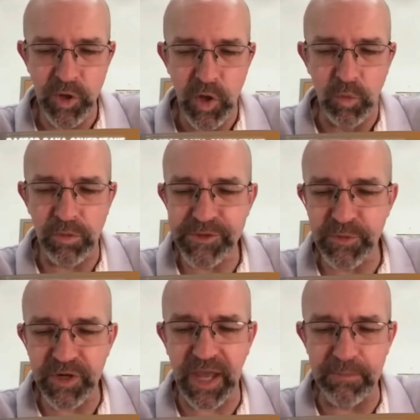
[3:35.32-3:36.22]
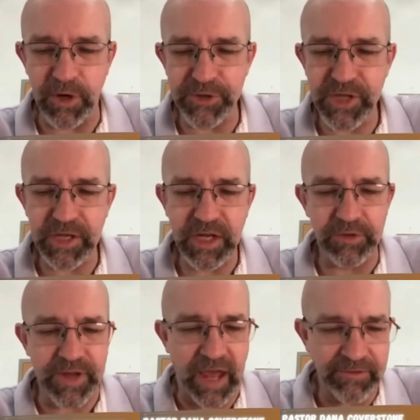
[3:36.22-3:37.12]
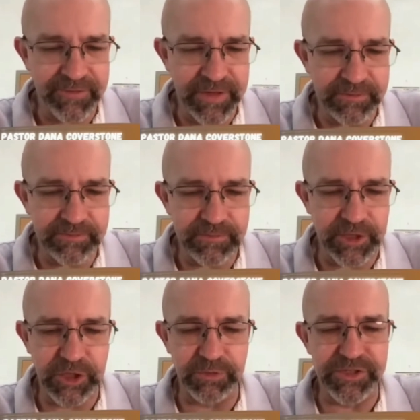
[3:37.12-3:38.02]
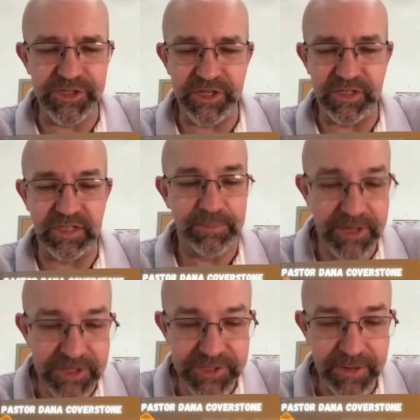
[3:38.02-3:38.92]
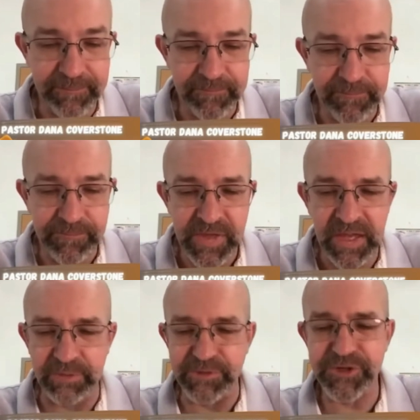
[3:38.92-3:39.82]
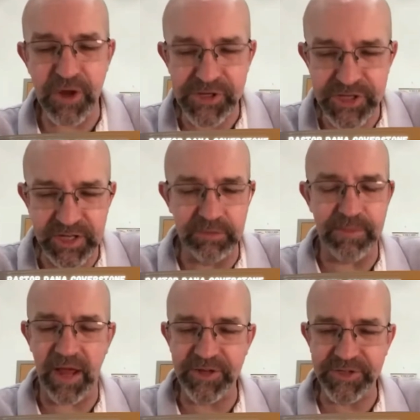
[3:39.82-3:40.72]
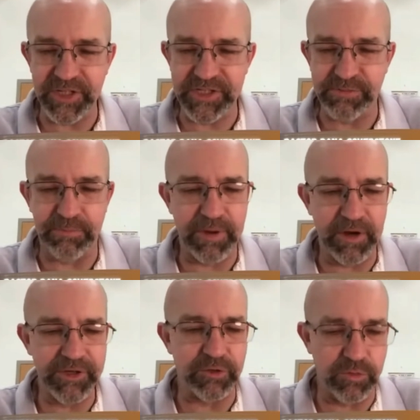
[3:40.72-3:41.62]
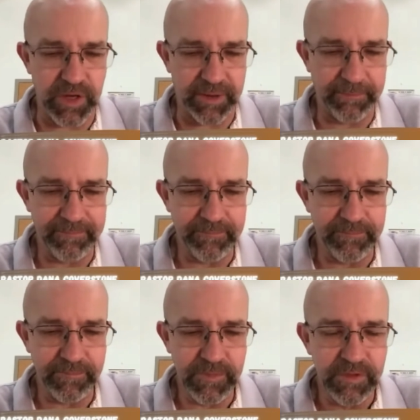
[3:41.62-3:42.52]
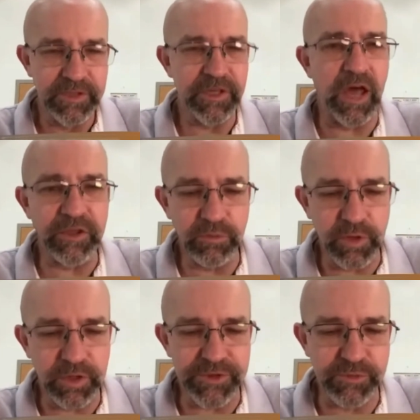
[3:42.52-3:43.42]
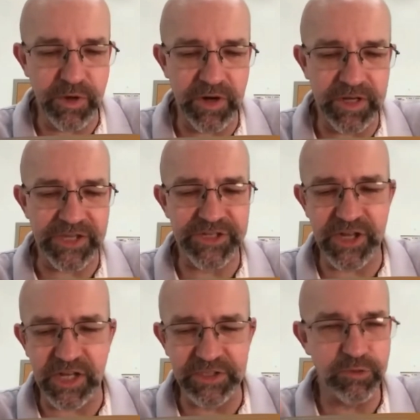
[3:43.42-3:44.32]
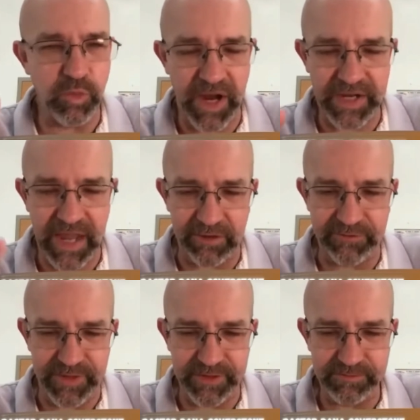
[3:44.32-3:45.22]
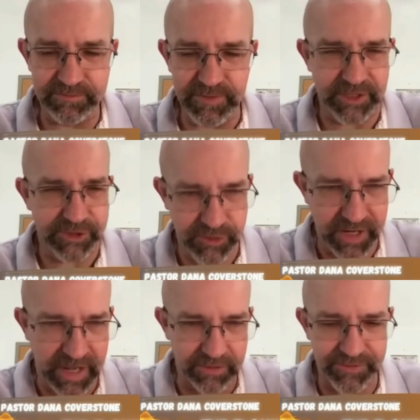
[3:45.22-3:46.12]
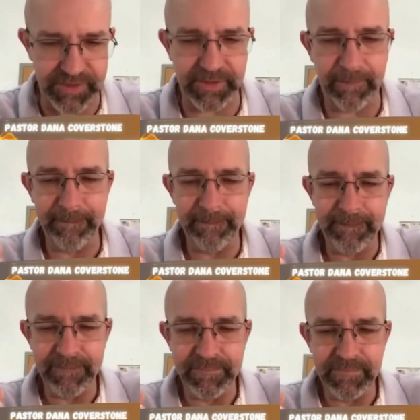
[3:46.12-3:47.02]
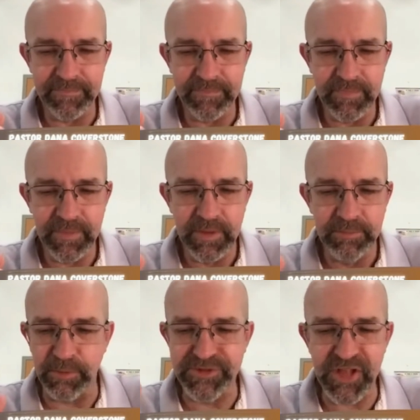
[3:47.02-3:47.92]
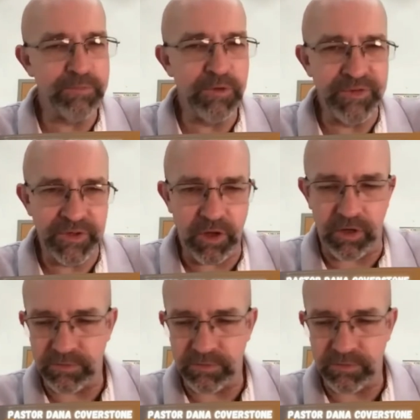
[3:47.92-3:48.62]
One was wearing a multicolored outfit, like you would see in the Olympics, and he was stretching and balancing as if preparing to run. The other one was wearing a solid white outfit, like a track outfit, but was not moving at all.